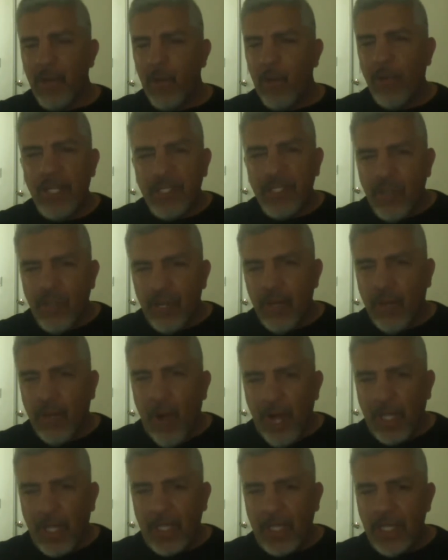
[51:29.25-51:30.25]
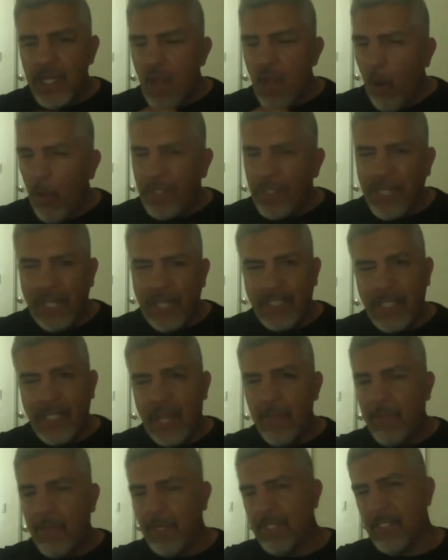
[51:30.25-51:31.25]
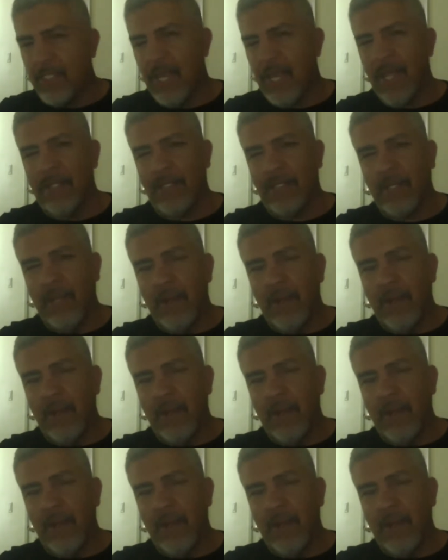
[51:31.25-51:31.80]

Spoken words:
When he started walking, he always had tape on his hands.